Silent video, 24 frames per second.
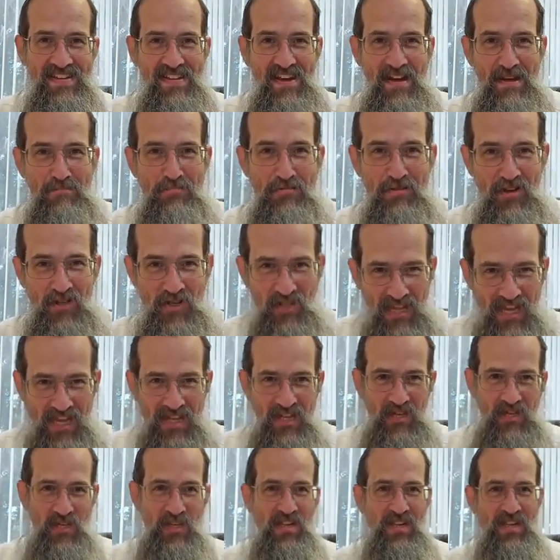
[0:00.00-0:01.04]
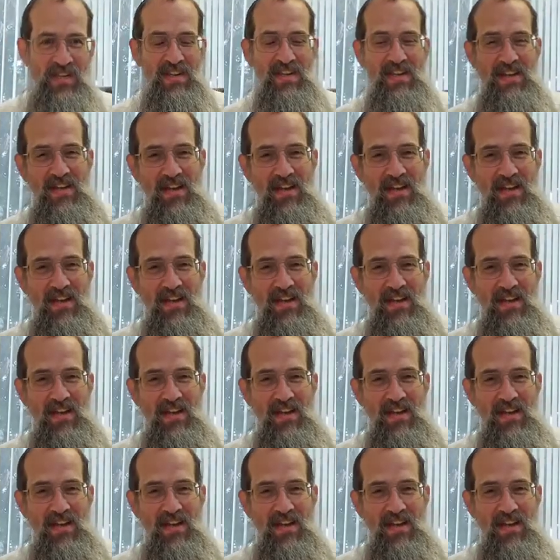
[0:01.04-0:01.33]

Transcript: appreciation